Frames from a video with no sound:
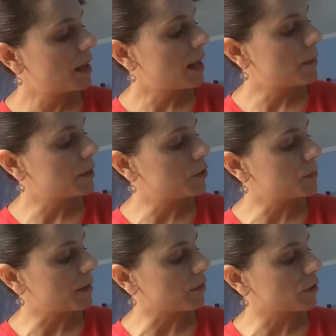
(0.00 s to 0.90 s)
I'm going to do
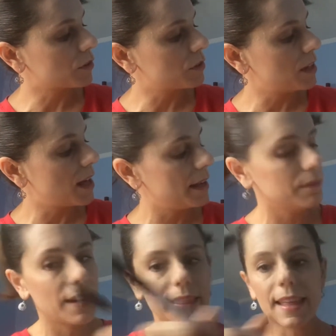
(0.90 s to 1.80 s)
my vertical line
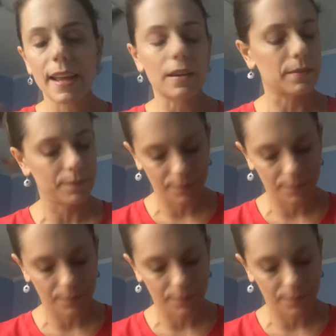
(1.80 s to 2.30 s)
right there.